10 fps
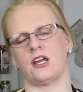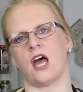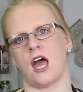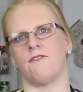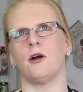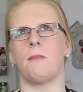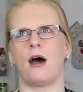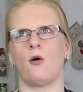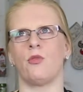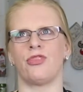high for
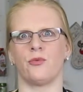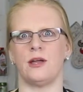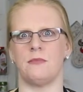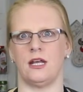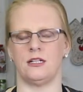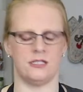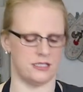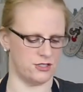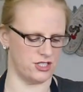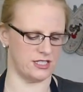about 3
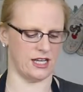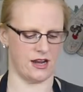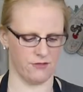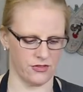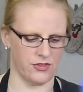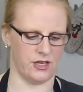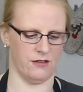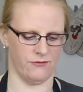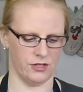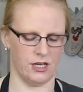minutes just to get everything
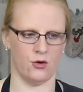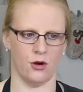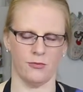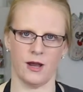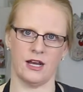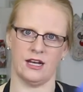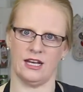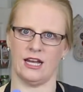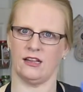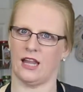fully incorporated and
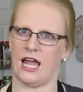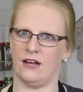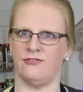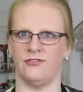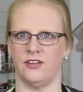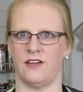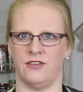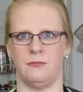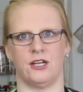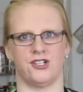get a light, fluffy
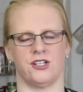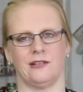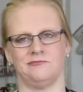mixture.